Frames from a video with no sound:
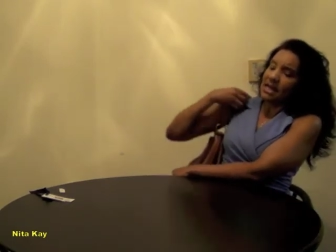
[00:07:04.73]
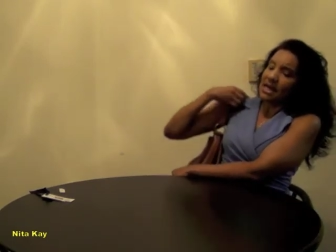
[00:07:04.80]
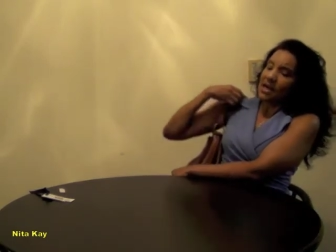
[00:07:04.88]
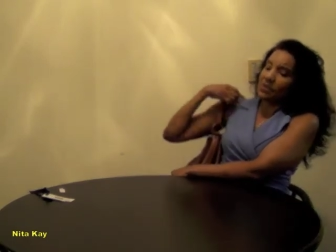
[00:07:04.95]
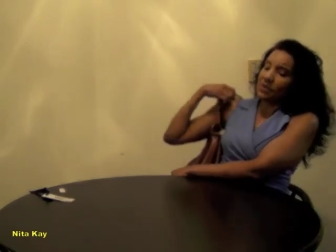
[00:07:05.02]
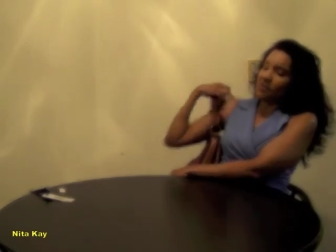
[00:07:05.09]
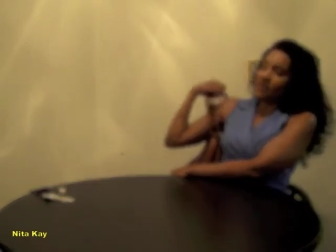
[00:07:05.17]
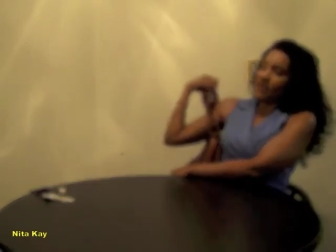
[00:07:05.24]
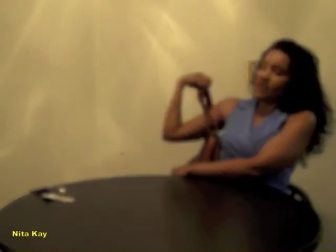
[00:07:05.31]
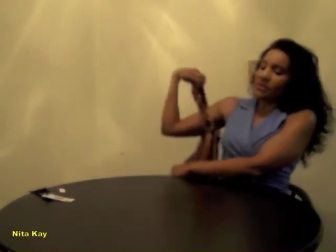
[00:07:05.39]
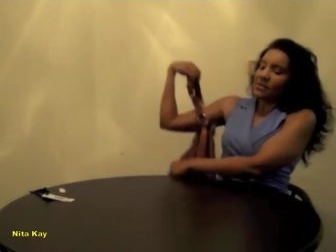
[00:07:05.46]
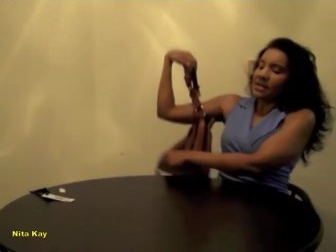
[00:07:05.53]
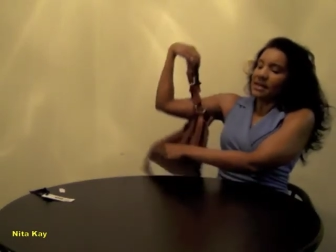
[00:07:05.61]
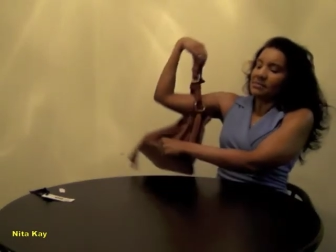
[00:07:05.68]
However, I
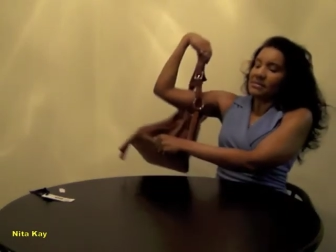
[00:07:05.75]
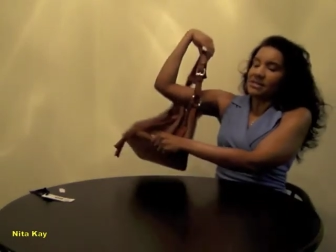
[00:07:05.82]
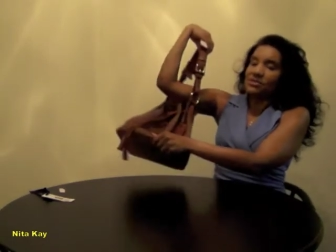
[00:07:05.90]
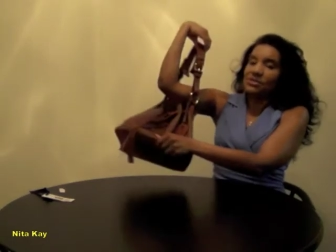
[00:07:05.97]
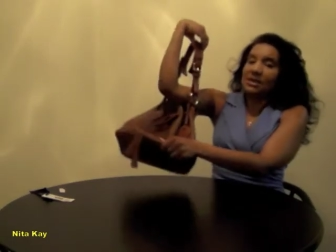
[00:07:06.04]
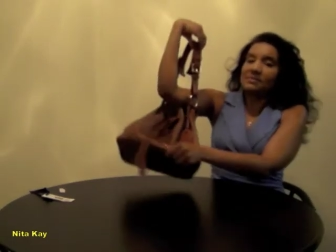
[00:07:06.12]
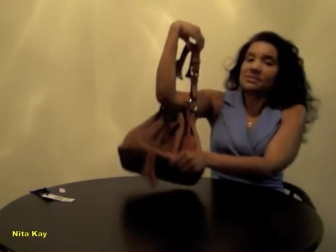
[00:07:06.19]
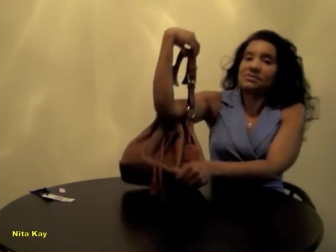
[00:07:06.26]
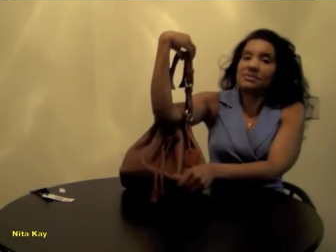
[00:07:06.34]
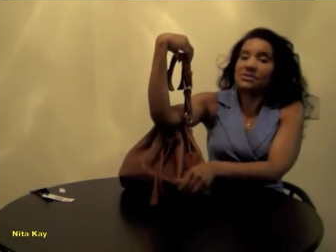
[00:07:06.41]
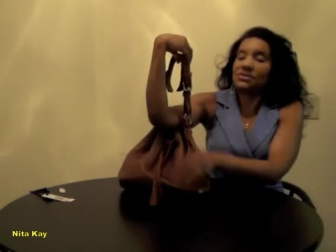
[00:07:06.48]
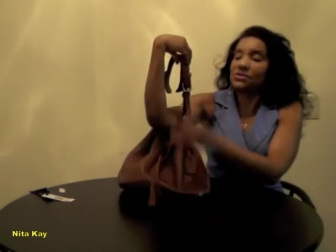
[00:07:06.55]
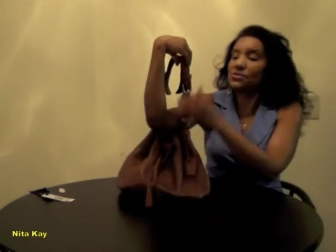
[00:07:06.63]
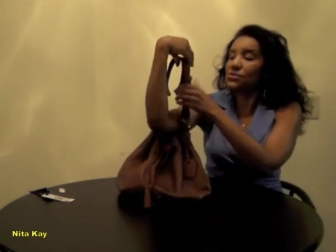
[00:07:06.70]
don't like my straps to be
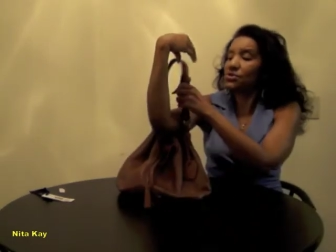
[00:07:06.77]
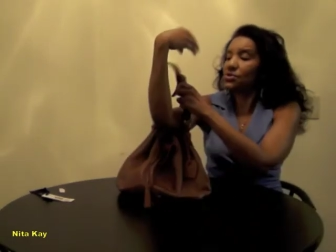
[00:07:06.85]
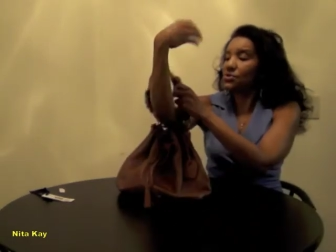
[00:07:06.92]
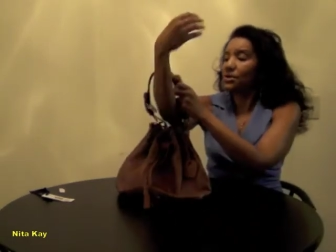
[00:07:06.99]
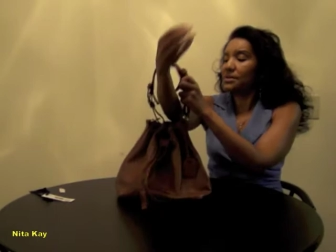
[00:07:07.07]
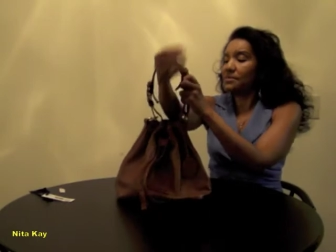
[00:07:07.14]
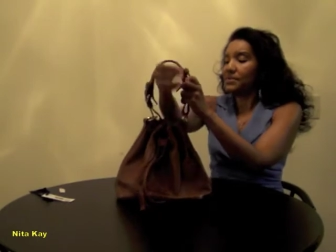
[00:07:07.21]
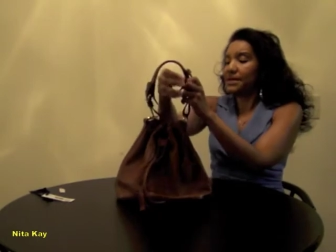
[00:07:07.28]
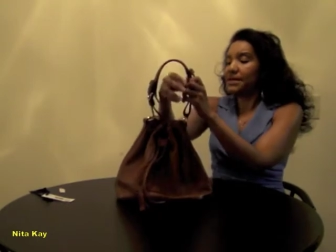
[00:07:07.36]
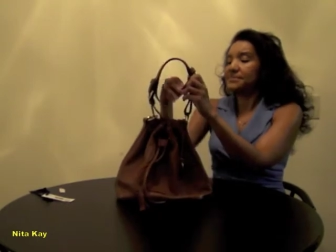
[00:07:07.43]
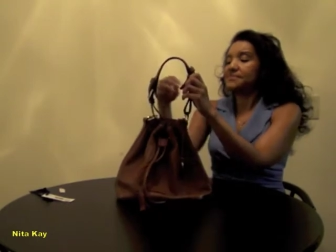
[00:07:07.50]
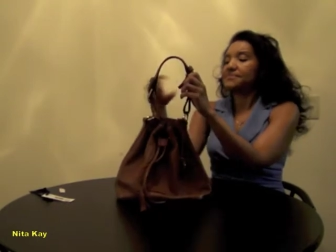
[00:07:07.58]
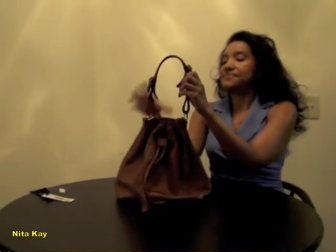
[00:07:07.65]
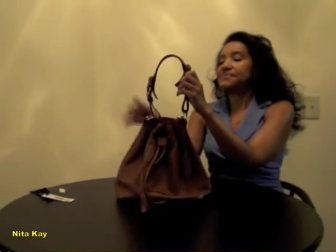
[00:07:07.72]
too short, but
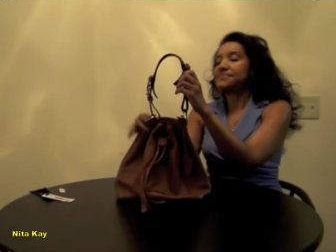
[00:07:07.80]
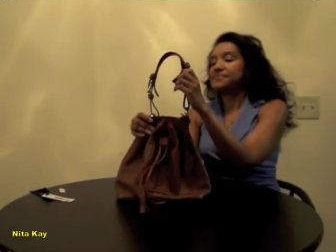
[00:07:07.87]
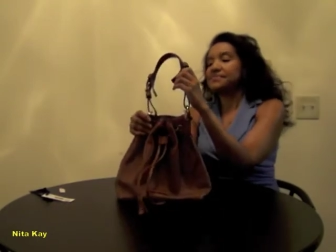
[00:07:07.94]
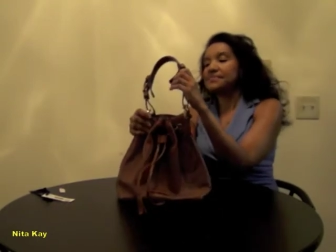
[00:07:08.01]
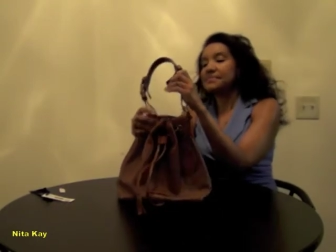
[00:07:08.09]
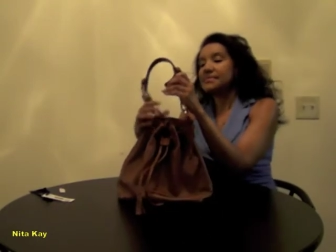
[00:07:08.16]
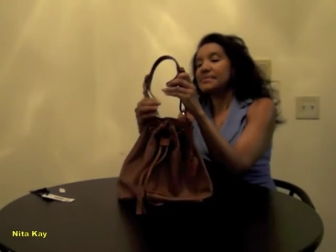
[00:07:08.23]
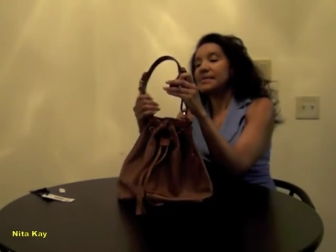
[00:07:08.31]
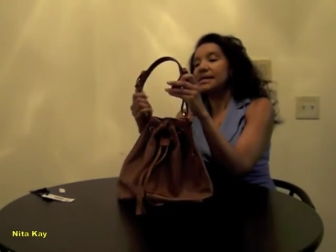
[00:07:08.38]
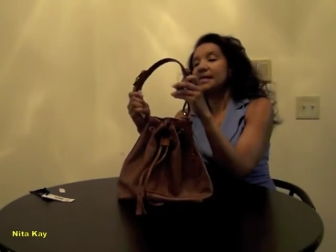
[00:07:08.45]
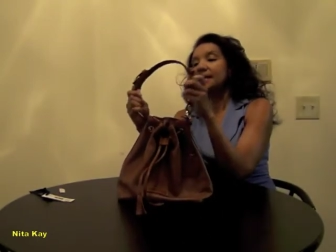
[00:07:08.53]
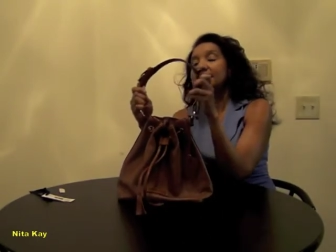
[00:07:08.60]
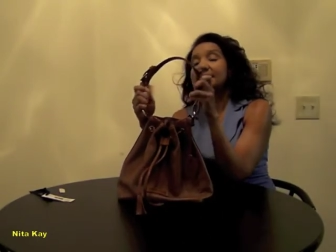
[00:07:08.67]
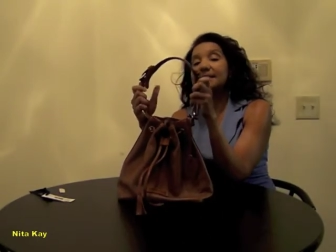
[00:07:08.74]

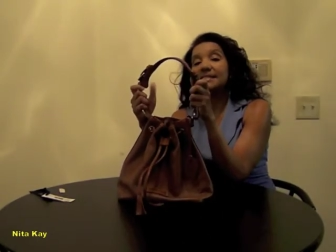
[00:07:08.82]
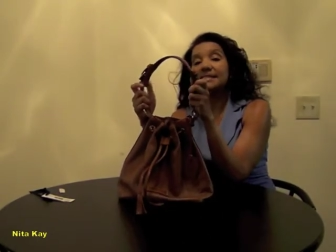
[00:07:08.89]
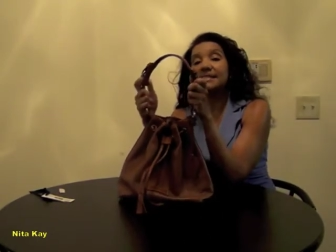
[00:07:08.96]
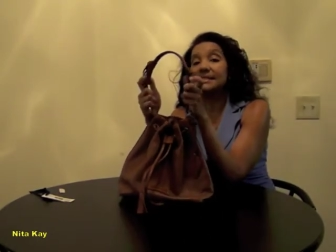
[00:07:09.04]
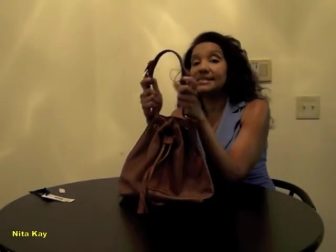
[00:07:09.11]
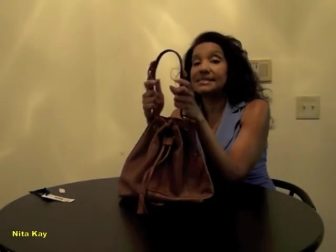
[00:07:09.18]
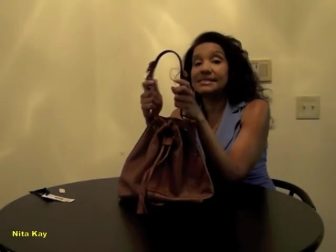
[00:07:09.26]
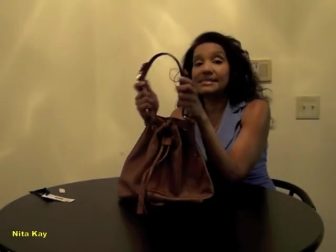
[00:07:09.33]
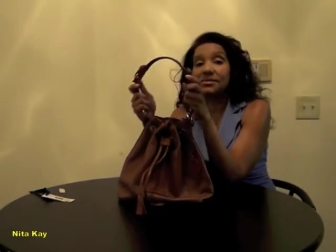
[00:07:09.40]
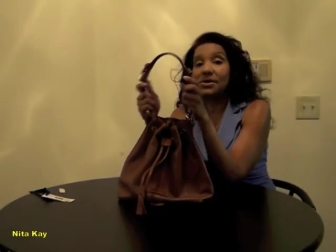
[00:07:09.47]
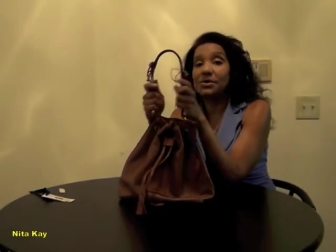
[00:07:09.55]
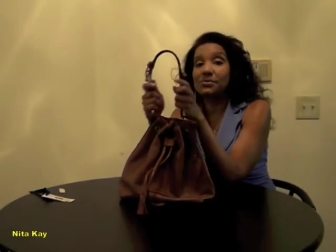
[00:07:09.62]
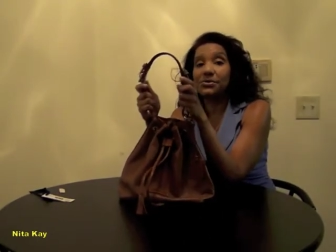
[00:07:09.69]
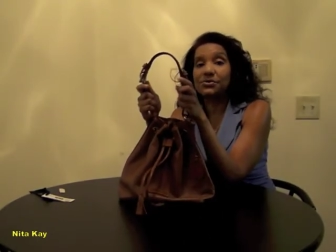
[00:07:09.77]
this is
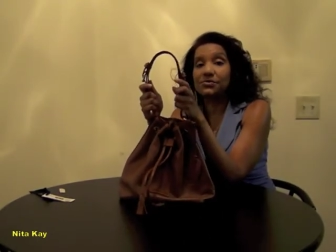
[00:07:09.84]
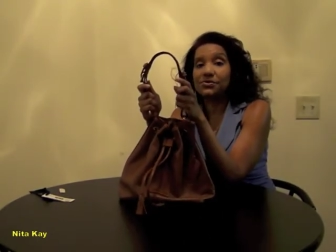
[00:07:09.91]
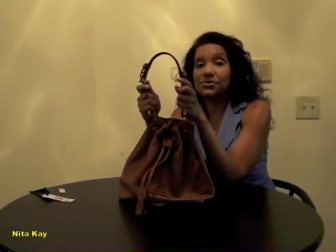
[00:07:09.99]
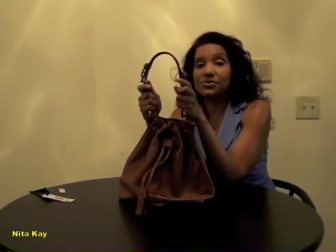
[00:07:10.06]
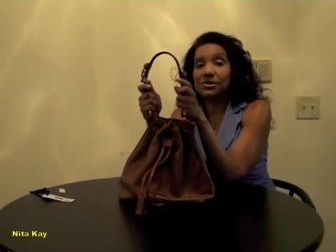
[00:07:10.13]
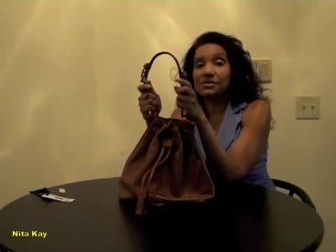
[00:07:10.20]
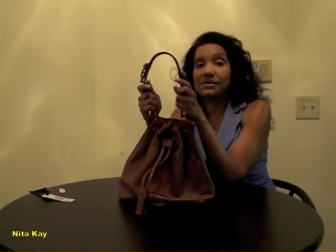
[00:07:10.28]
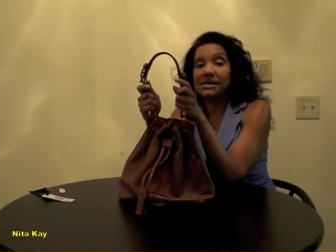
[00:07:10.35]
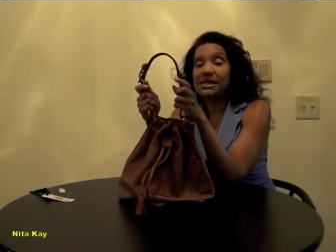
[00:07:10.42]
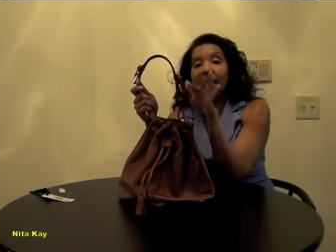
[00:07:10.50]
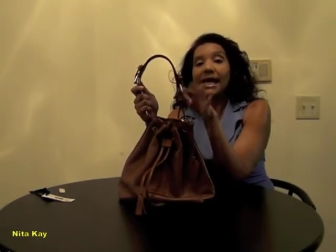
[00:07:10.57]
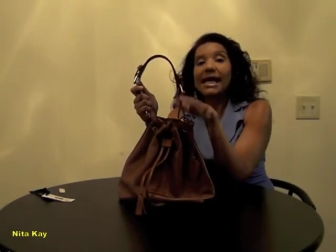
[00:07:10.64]
a beautiful treatment.